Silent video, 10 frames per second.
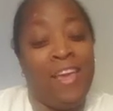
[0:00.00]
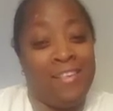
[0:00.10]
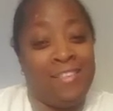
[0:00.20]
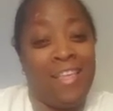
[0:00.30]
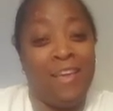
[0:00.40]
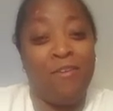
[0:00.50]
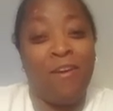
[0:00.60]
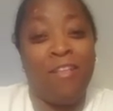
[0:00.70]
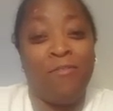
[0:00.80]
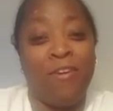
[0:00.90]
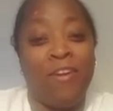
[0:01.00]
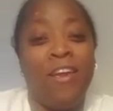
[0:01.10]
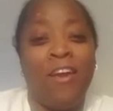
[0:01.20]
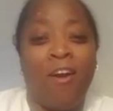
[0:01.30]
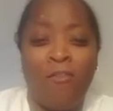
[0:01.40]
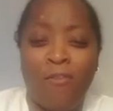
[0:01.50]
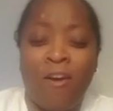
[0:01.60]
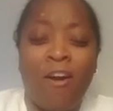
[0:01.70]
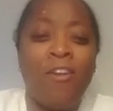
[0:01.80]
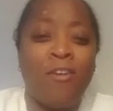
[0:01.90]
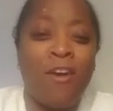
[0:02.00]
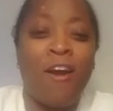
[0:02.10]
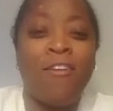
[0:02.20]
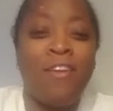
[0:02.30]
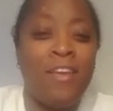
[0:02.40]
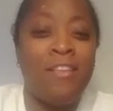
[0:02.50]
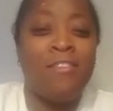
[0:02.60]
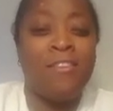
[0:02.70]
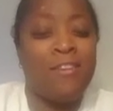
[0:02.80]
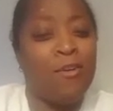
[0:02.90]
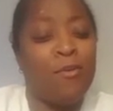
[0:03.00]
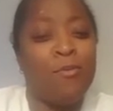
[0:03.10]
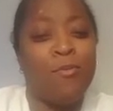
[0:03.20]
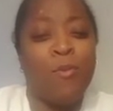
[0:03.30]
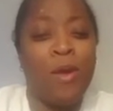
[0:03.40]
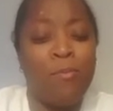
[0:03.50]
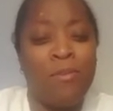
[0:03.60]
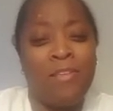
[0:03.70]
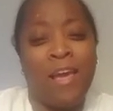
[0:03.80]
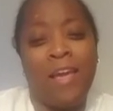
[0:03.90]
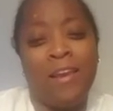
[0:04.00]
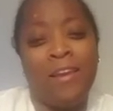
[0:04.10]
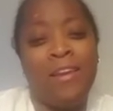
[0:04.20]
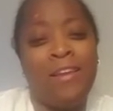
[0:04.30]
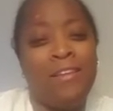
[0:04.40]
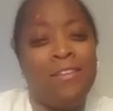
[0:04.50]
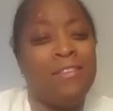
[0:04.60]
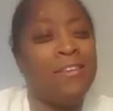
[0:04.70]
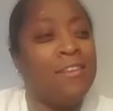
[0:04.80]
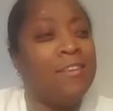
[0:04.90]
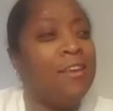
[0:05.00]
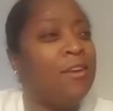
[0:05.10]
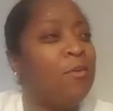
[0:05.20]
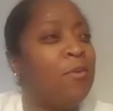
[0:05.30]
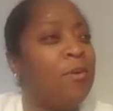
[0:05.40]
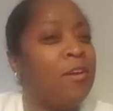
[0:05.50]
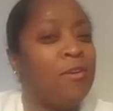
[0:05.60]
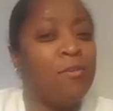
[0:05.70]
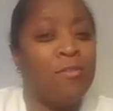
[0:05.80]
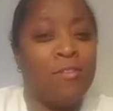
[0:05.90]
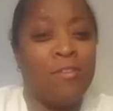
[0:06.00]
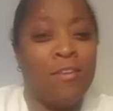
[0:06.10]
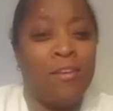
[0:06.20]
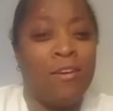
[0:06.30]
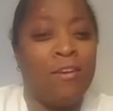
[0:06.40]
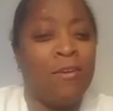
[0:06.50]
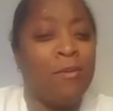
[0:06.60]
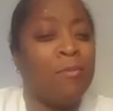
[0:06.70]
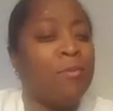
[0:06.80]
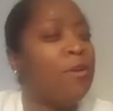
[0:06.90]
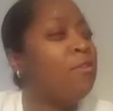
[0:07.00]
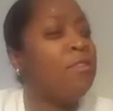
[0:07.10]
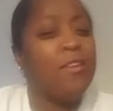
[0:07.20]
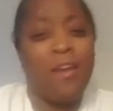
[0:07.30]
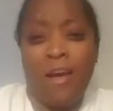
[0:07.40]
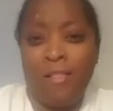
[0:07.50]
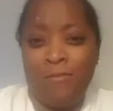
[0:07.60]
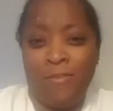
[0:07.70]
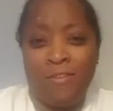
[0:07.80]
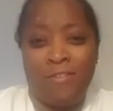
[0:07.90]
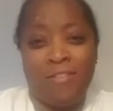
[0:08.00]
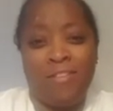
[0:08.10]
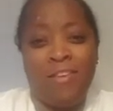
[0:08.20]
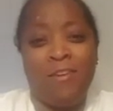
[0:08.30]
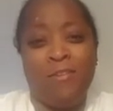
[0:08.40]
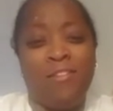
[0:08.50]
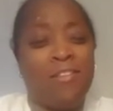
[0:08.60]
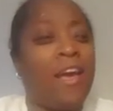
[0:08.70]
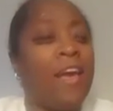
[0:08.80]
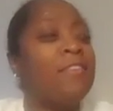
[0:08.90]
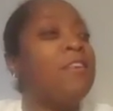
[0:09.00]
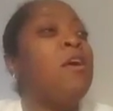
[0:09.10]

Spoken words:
Yes, thank you, Oliver. For all your car needs and your web design needs and what else? Go see Oliver, CL Designs.